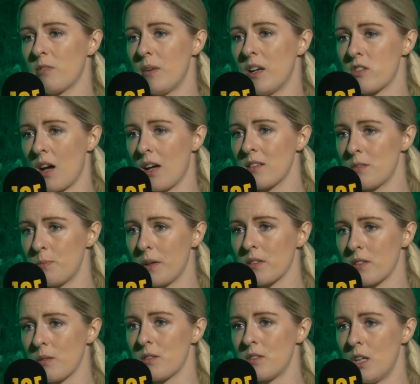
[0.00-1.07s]
give me a chance
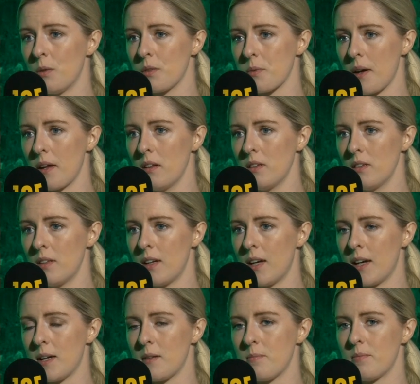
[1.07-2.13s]
because I was new as well, mm.
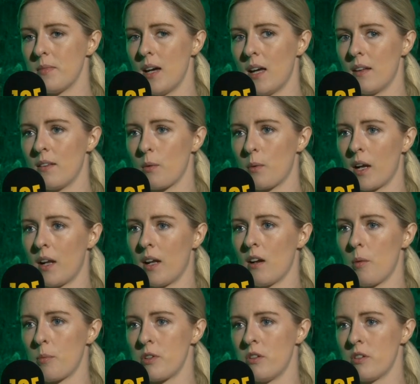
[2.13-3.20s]
um, and they were getting an
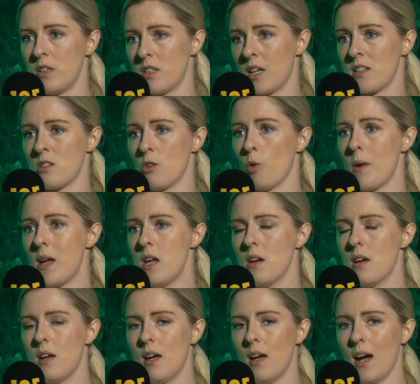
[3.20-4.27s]
opportunity to get to know me
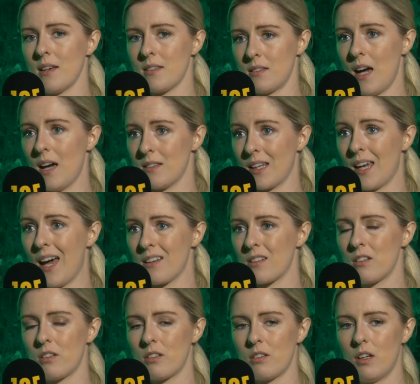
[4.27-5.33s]
as as a
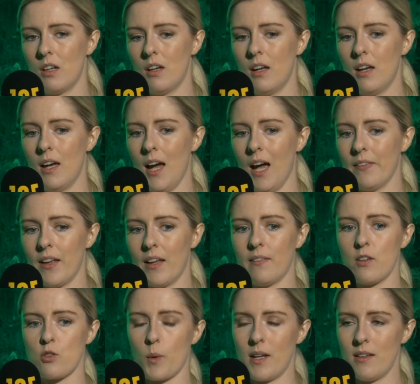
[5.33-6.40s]
candidate. And then
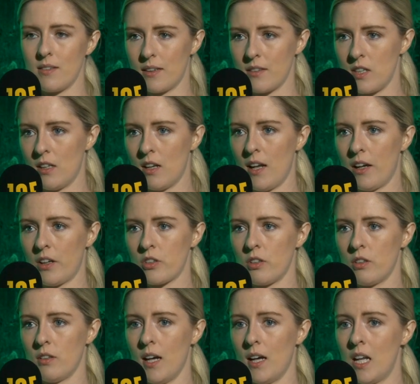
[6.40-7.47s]
the 2016
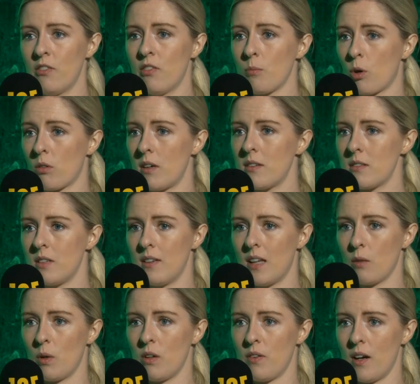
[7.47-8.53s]
election, and even more recently,
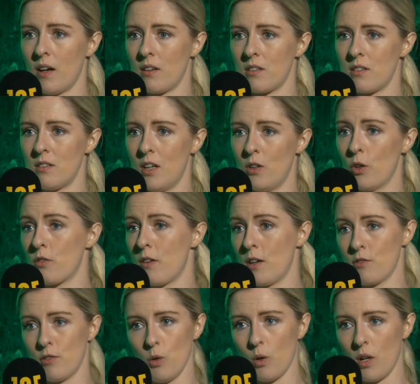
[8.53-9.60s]
then we've had another round
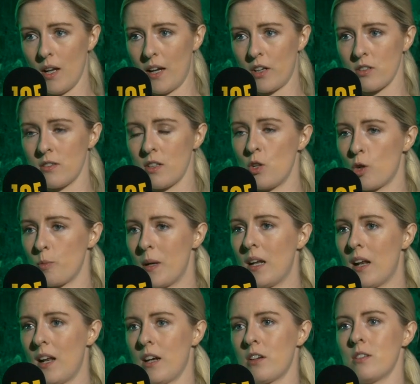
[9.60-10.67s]
of local elections mm. and
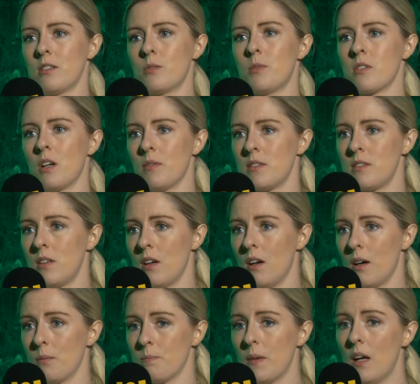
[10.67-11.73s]
European elections, which obviously
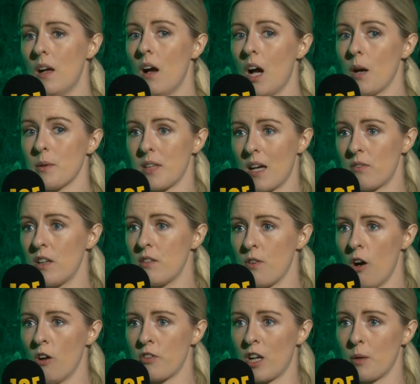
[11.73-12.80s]
I I was heavily
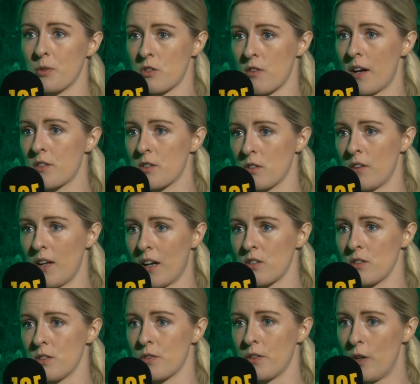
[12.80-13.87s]
involved in. I was director of
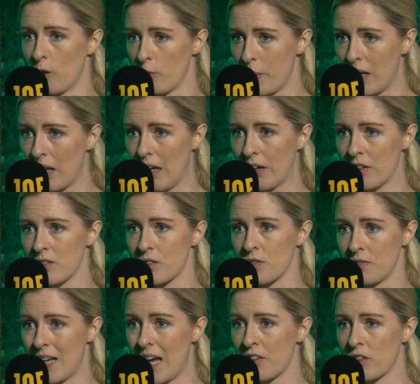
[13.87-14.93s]
elections for the European
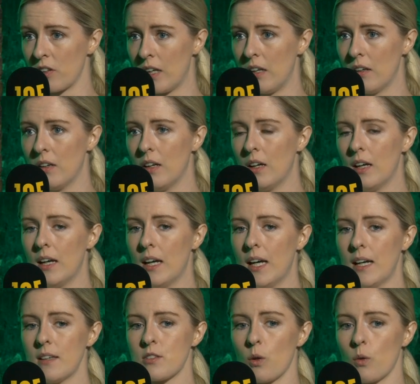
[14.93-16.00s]
elections nationally. Mm.
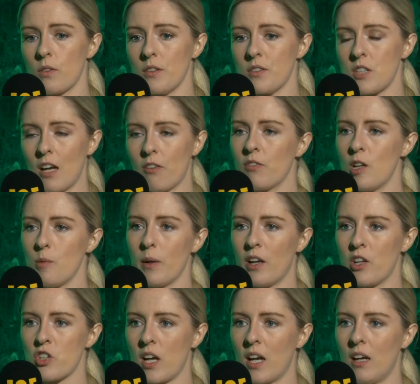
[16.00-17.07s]
So there's definitely been
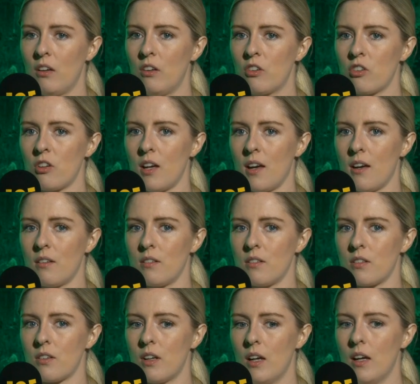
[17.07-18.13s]
a change,
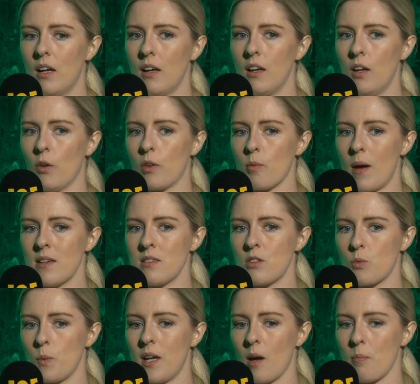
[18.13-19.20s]
and you know the
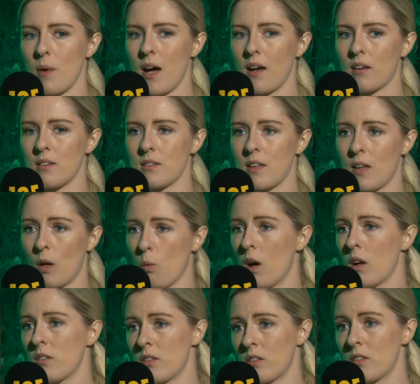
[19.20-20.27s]
message we get back is that they
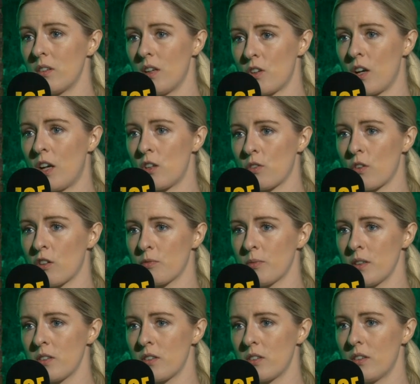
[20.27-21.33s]
want a change of
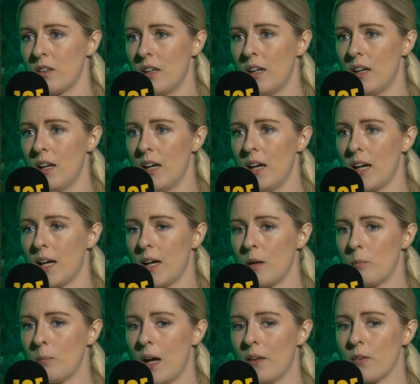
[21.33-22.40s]
government.
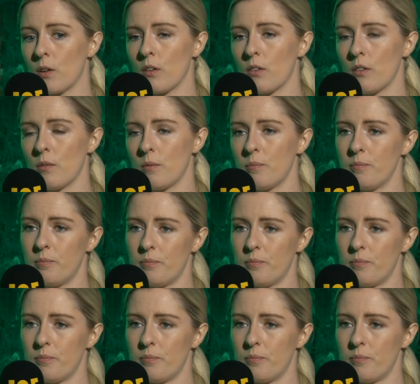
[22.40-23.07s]
Um, so do you